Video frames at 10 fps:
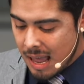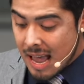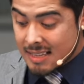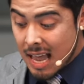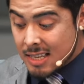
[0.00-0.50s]

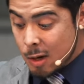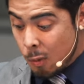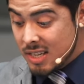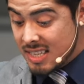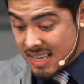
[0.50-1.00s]
as, as it
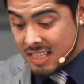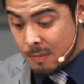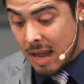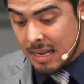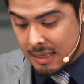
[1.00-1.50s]
was this
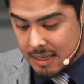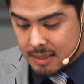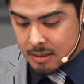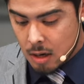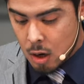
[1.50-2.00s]
man at
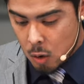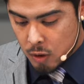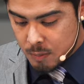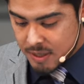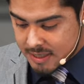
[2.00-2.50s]
least, who
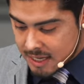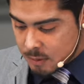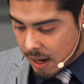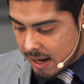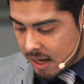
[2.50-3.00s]
was
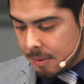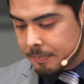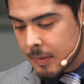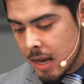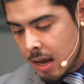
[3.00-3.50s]
possessed by him.